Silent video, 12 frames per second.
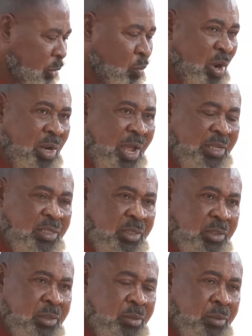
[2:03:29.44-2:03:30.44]
When
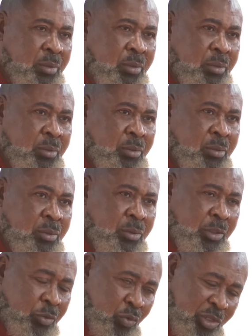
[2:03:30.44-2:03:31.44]
last
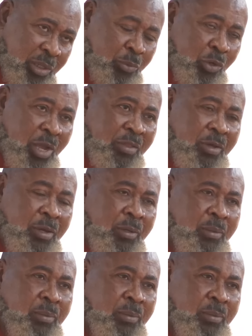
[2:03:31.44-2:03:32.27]
did we sleep together?